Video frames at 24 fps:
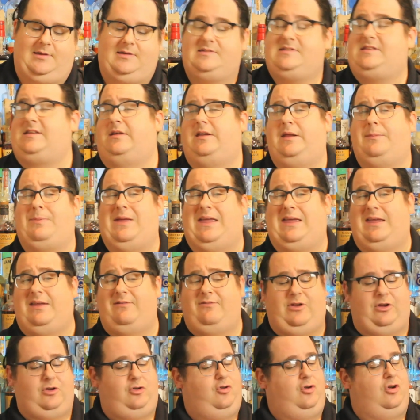seal it up and
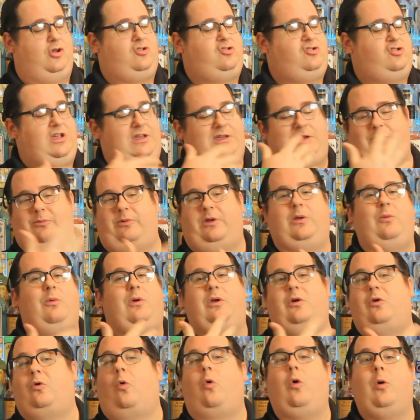give it a good shake. You really
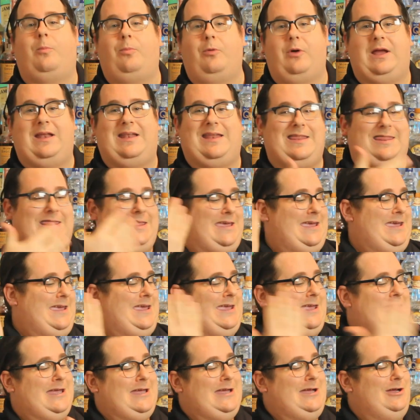want to incorporate
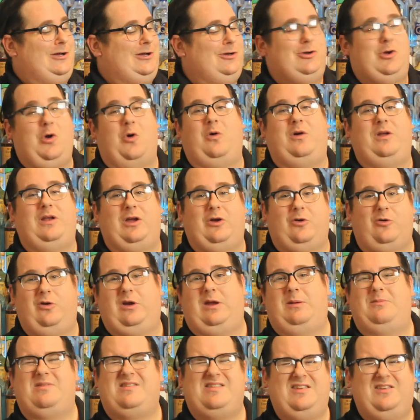the coconut
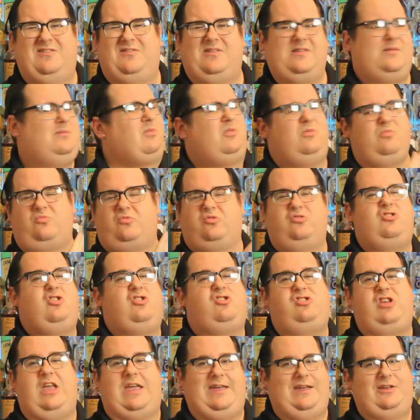cream. Just
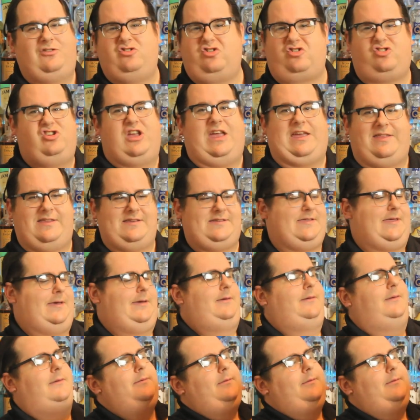shake it. Just shake this thing.